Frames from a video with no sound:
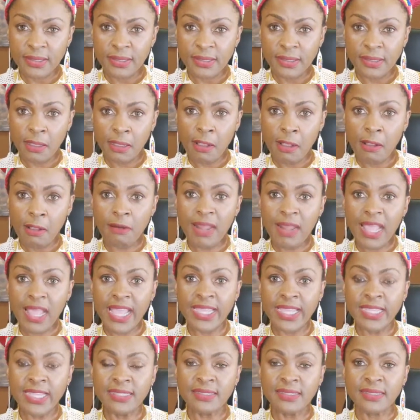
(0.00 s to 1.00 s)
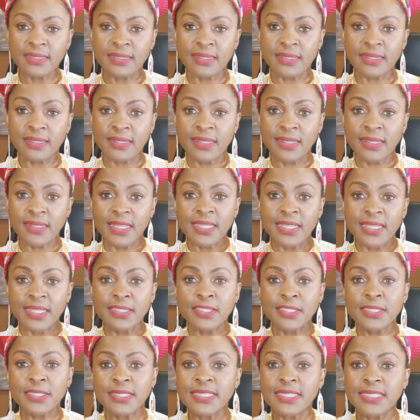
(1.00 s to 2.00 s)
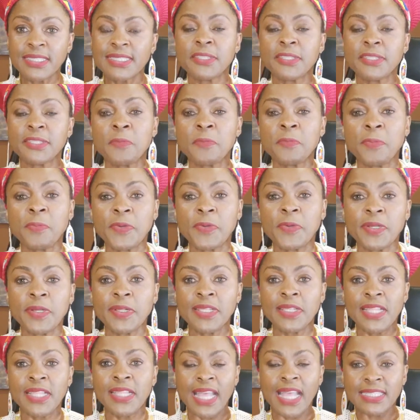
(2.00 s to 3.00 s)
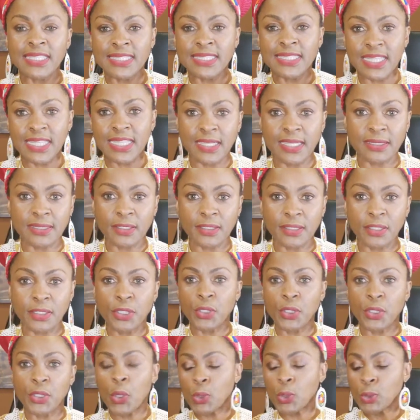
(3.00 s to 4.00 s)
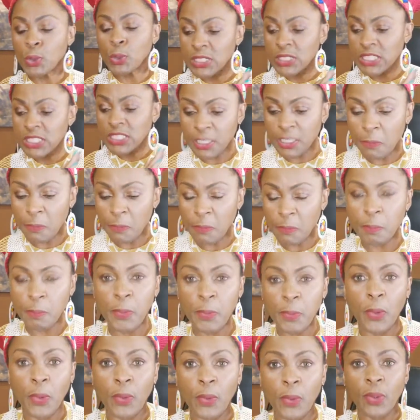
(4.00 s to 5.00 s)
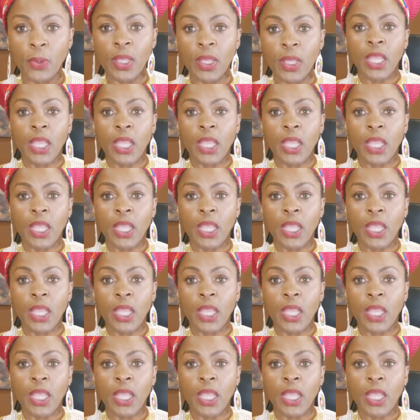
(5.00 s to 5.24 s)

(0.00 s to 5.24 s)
All right? This is simple as it, you know, simple.